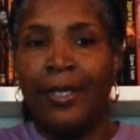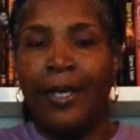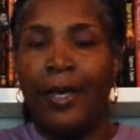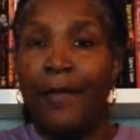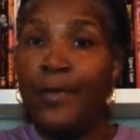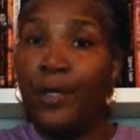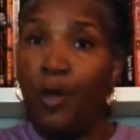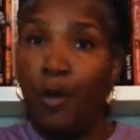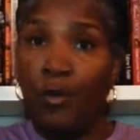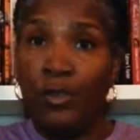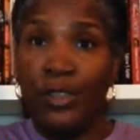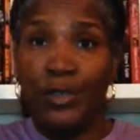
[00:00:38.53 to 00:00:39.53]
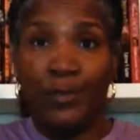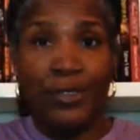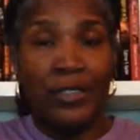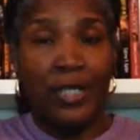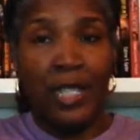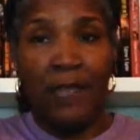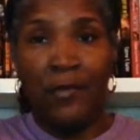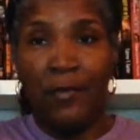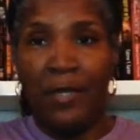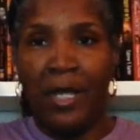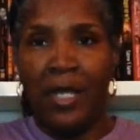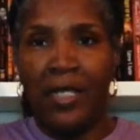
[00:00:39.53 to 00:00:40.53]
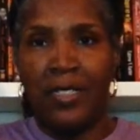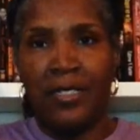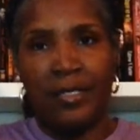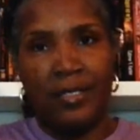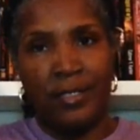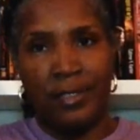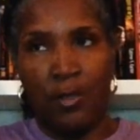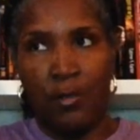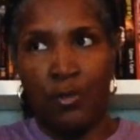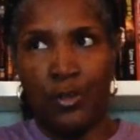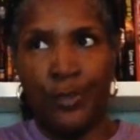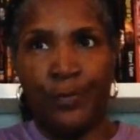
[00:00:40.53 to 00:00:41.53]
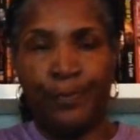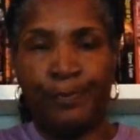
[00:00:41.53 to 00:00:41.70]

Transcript: um, The Coldest Winter Ever by Sister Souljah.